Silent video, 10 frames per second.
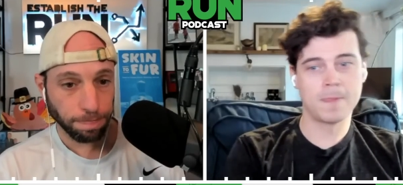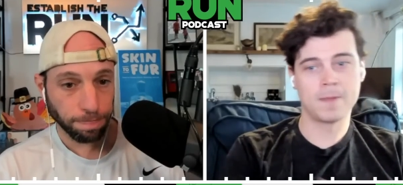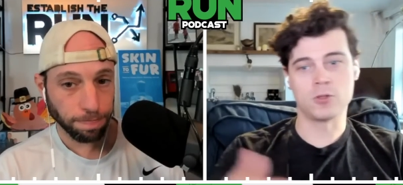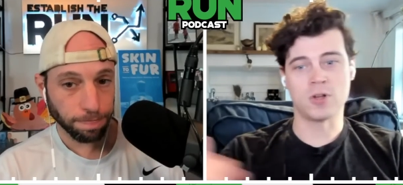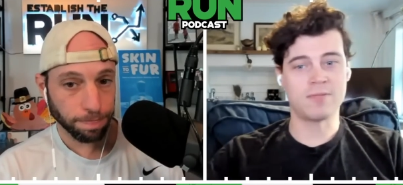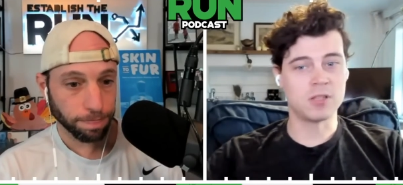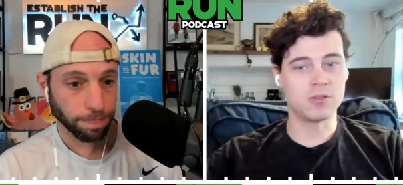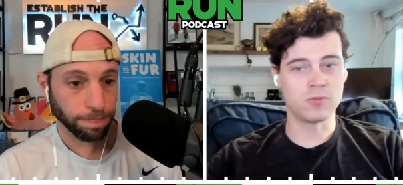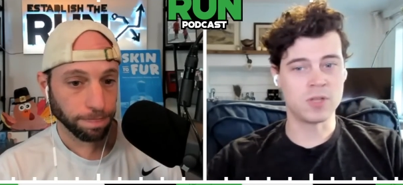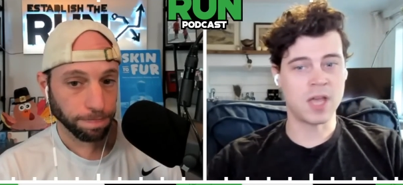Speaker 1: you're drafting
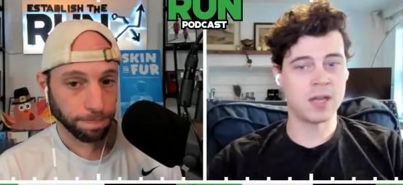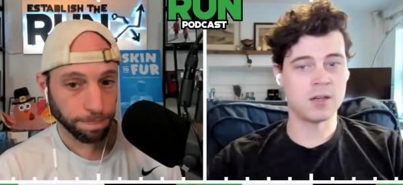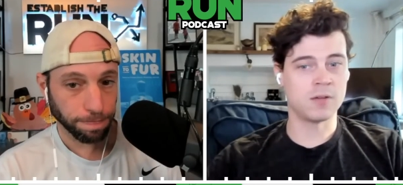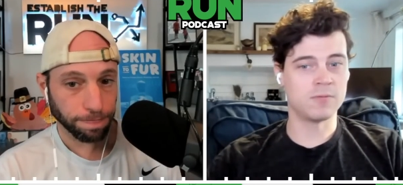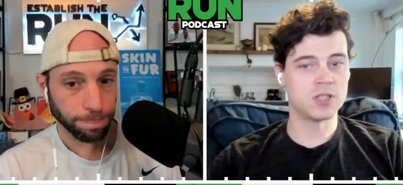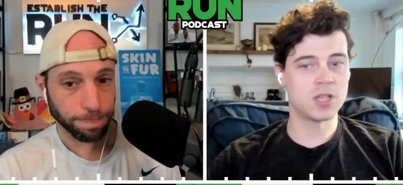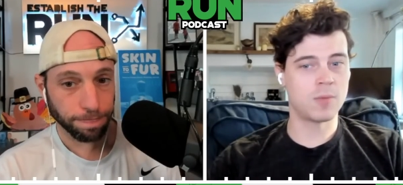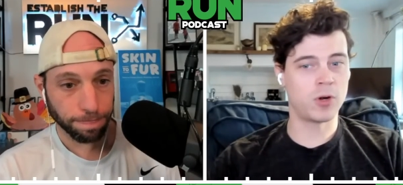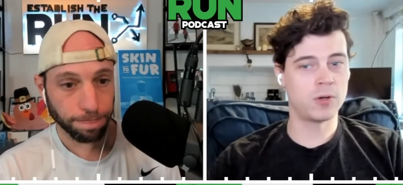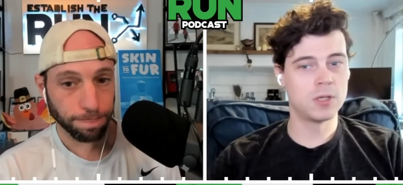through the end of the
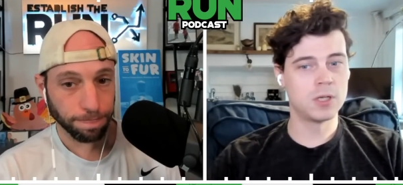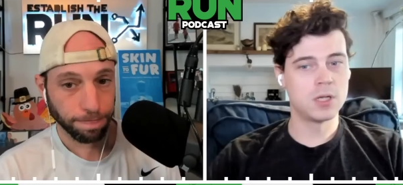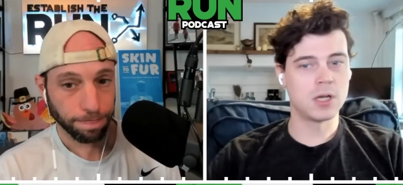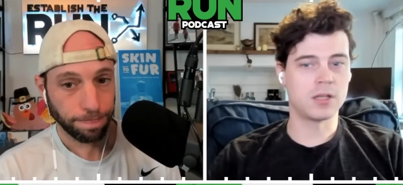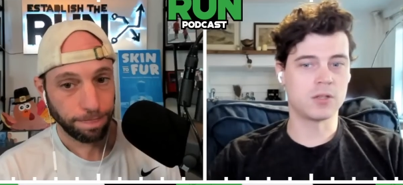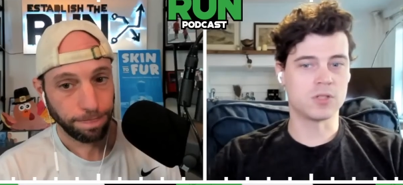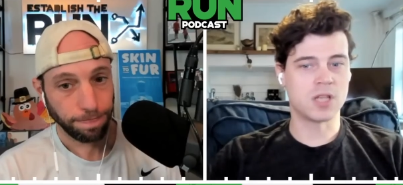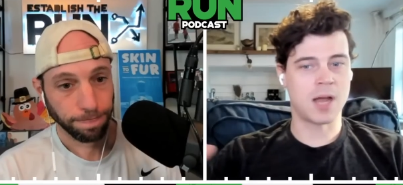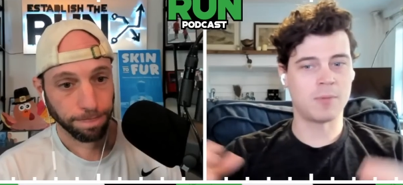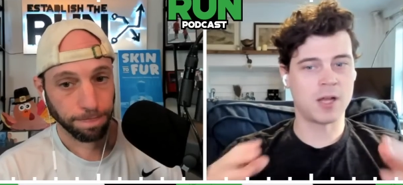summer, I think there's
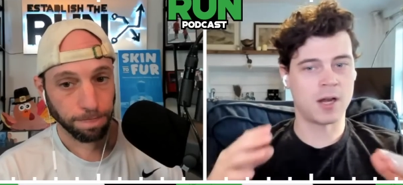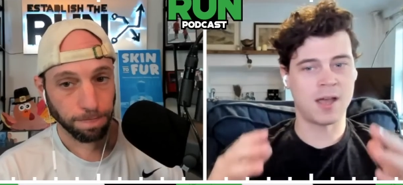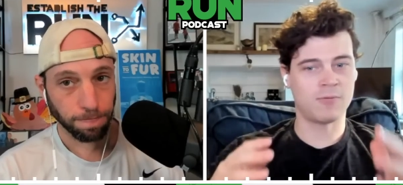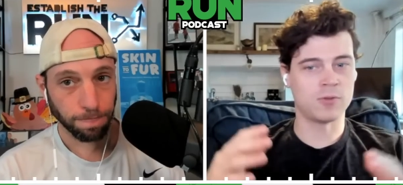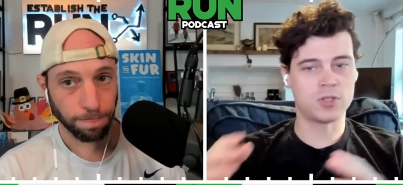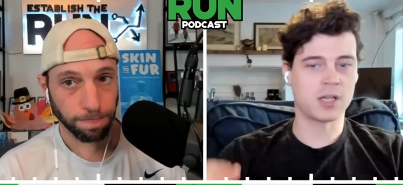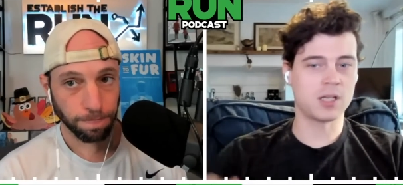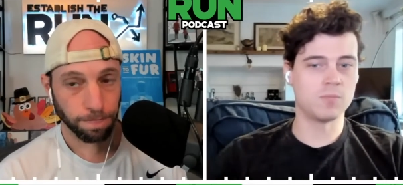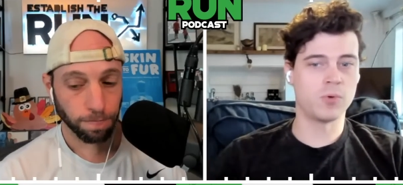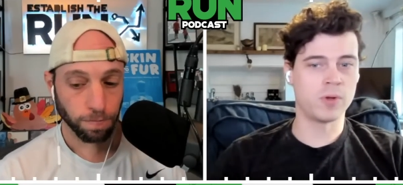time to kind of have those
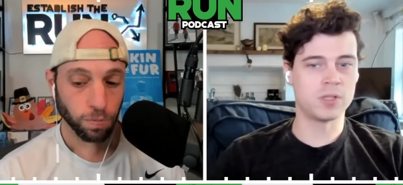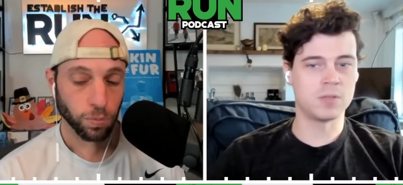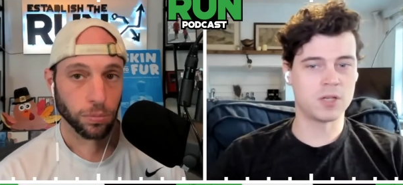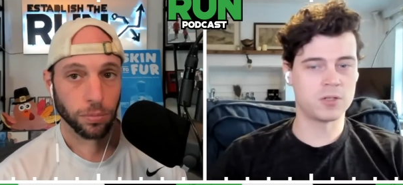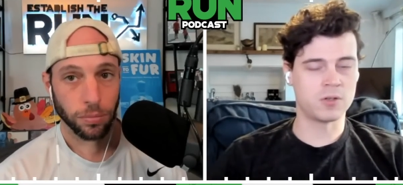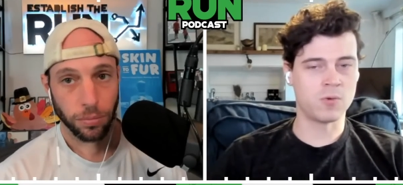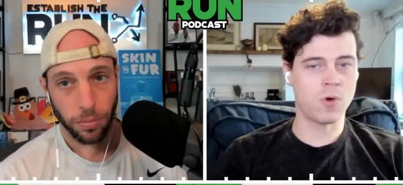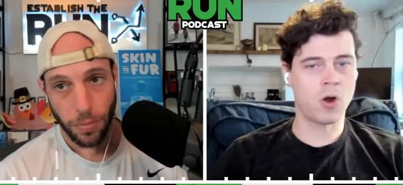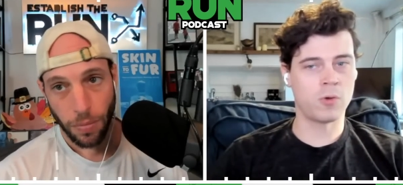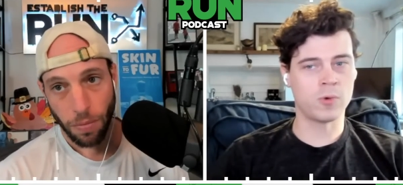check in points and make sure you
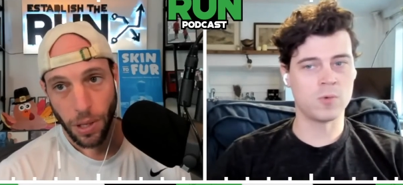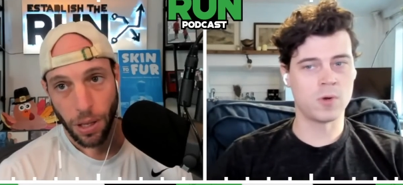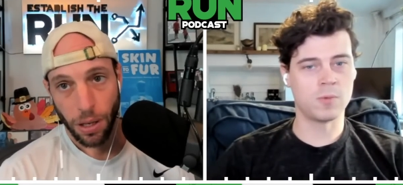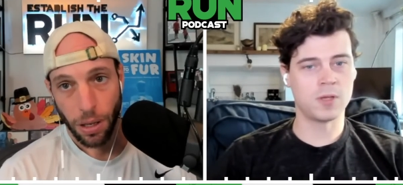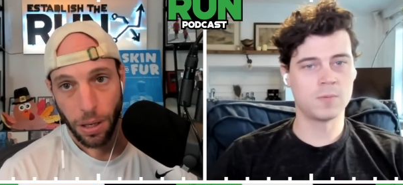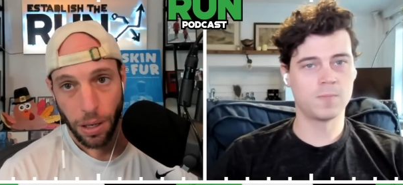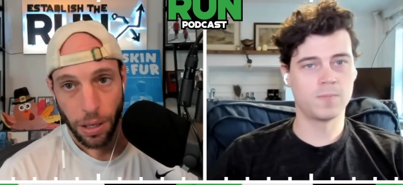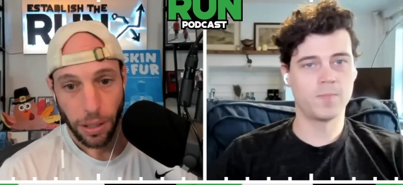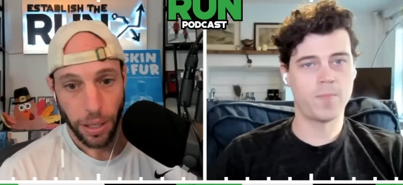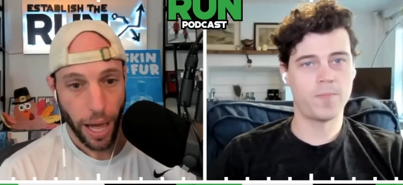are where you want to be.
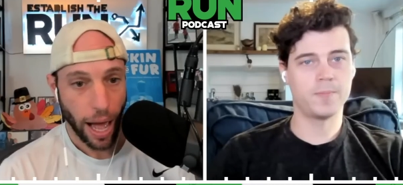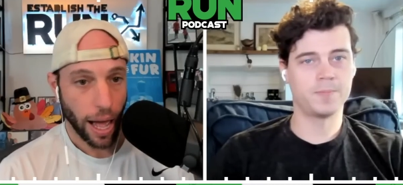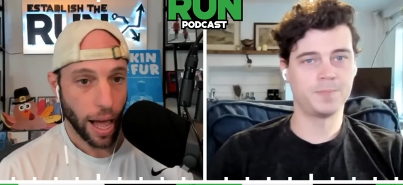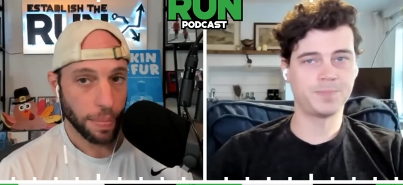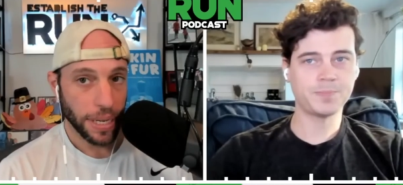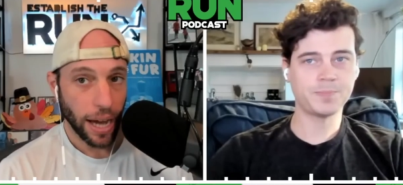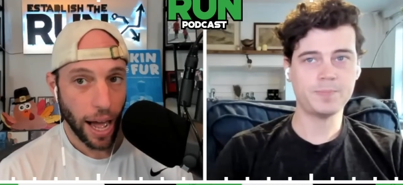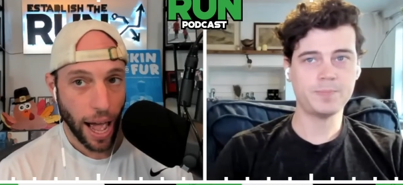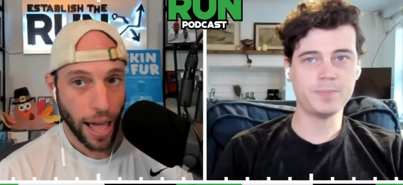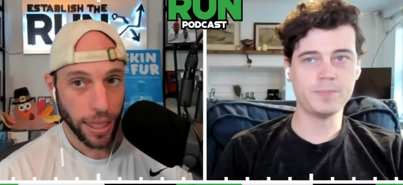
Speaker 2: Yeah, I, mean,
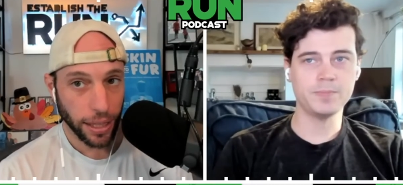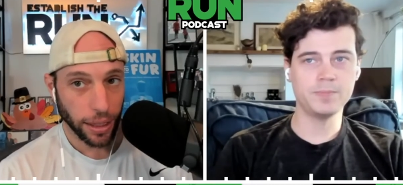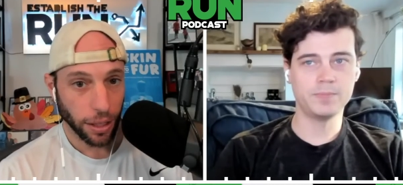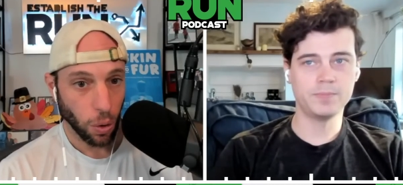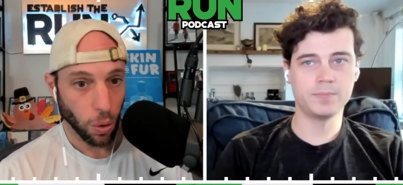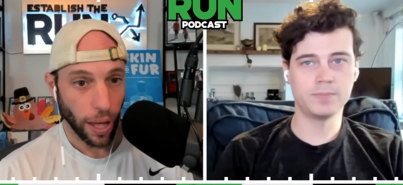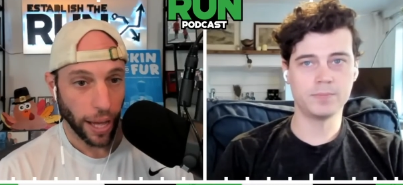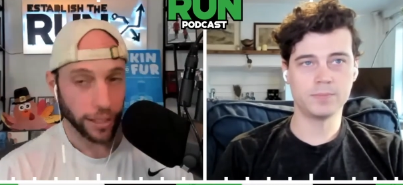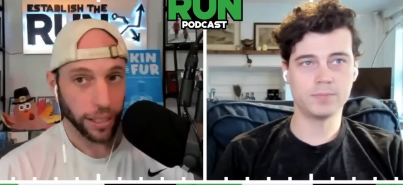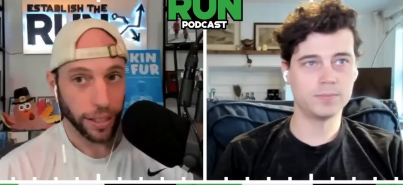I, think the whole
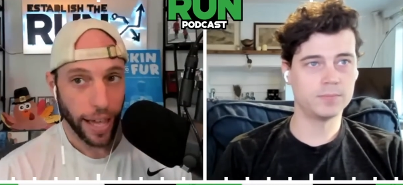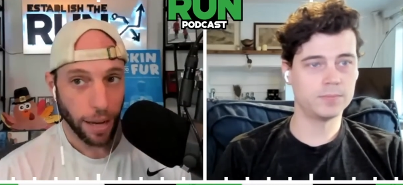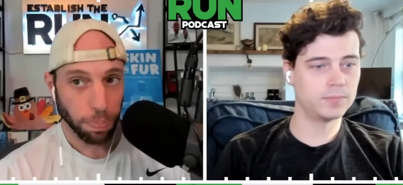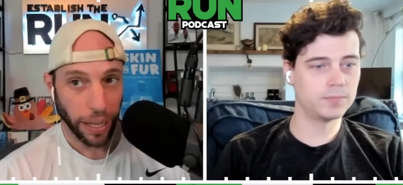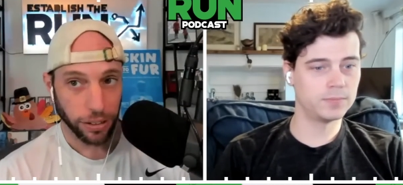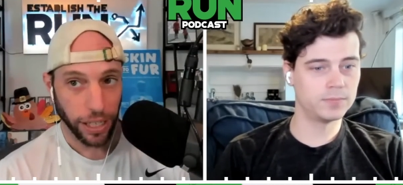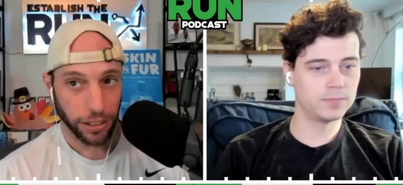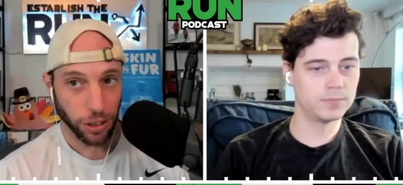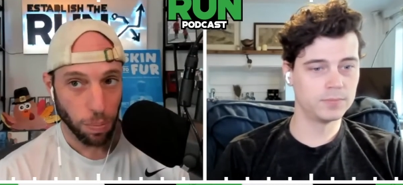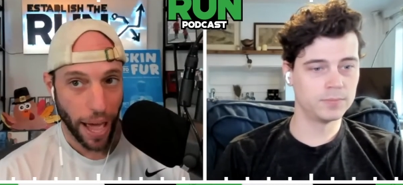idea that player takes
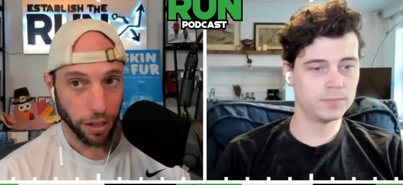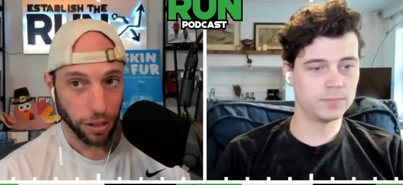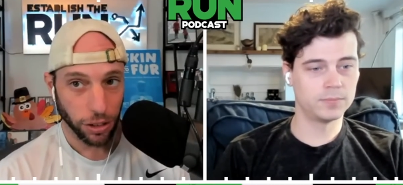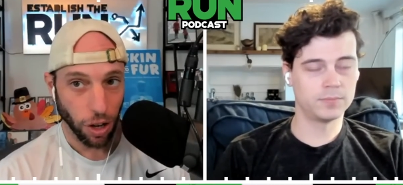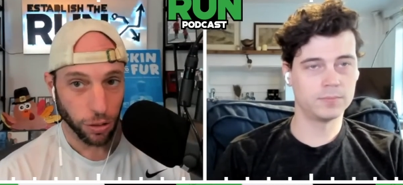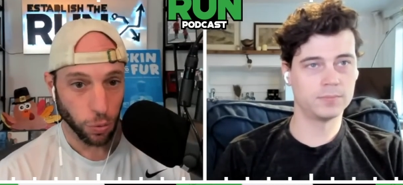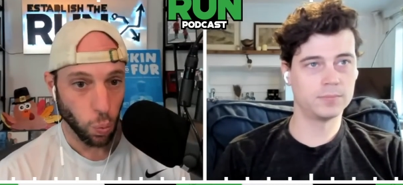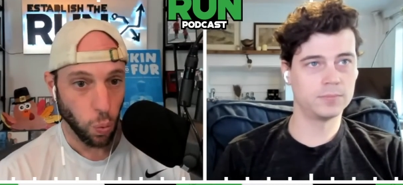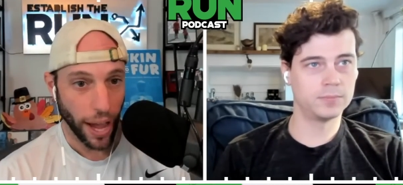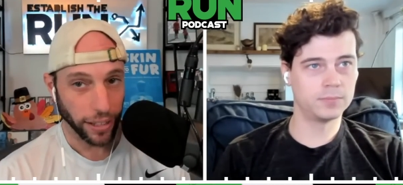don't matter has gone
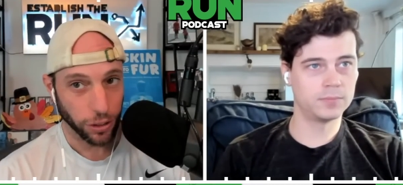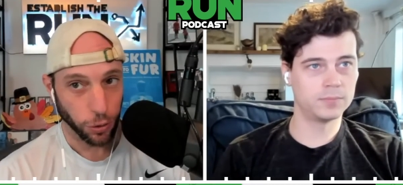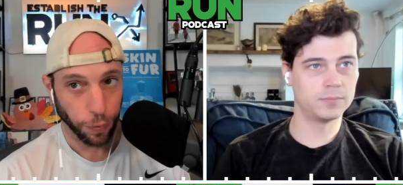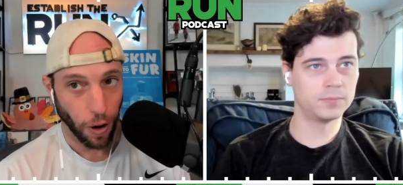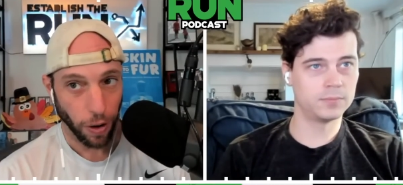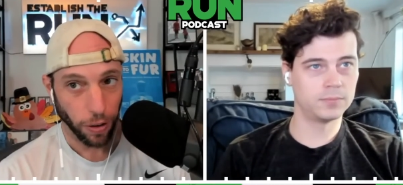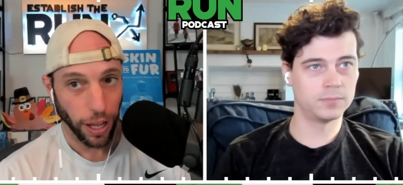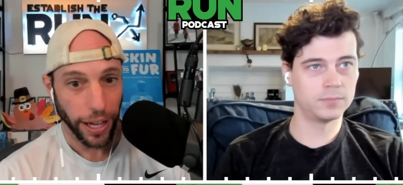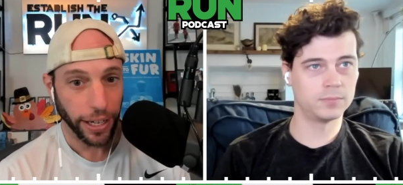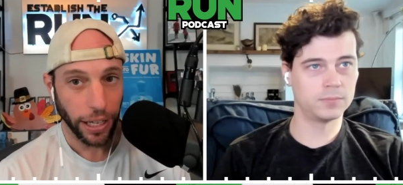way too far.
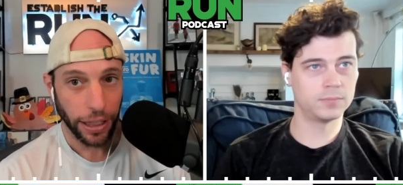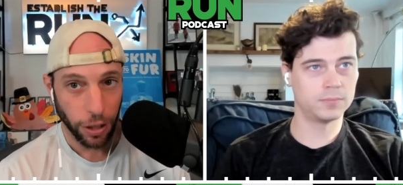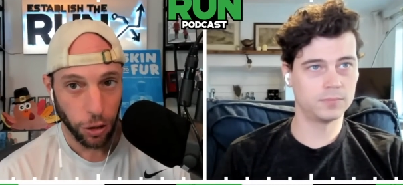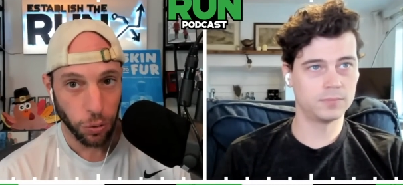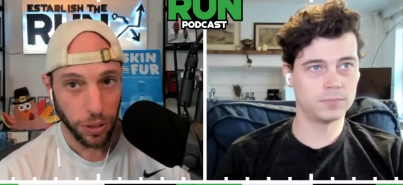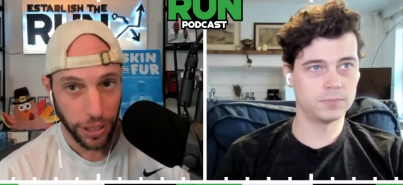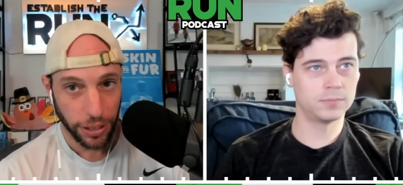Like, they, you need